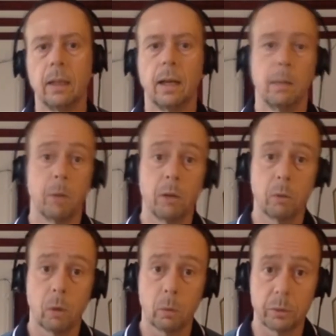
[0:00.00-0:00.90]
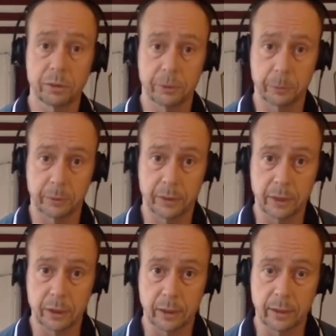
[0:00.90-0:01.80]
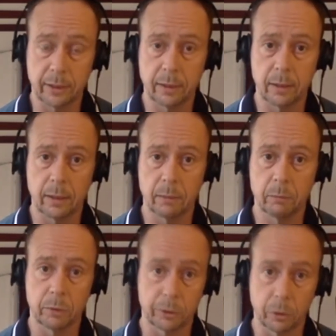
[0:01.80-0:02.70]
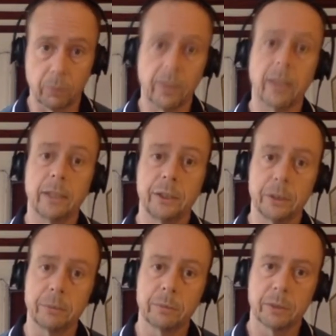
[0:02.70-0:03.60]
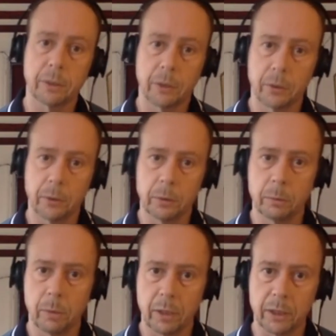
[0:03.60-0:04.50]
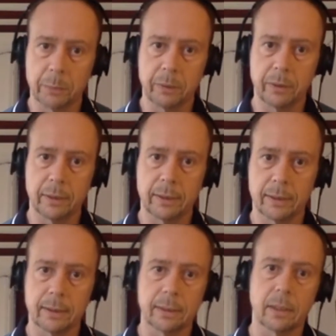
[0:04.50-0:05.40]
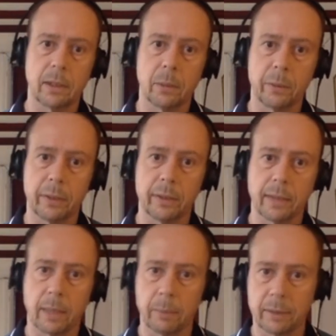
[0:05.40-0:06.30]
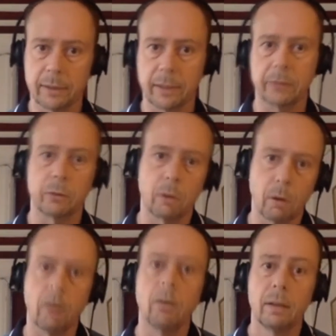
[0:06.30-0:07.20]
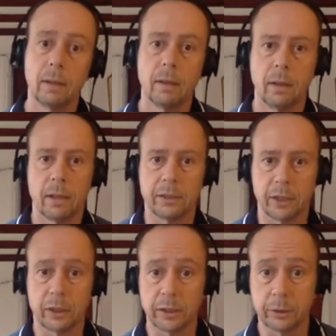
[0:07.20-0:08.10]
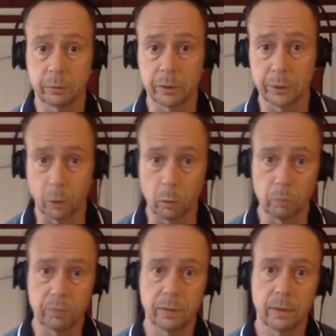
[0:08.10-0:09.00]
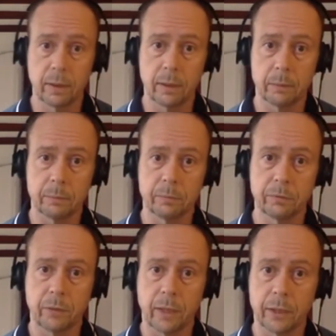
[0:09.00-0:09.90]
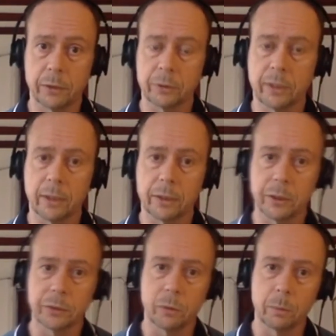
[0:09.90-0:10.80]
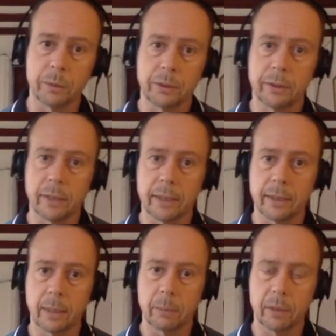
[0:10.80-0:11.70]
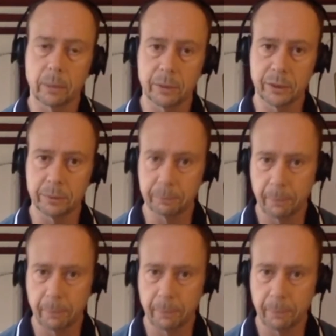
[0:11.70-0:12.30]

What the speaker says: And my role was to essentially resolve that issue. So my experiences within the gambling sector are essentially to resolve financial sanctions from the UK Gambling Commission.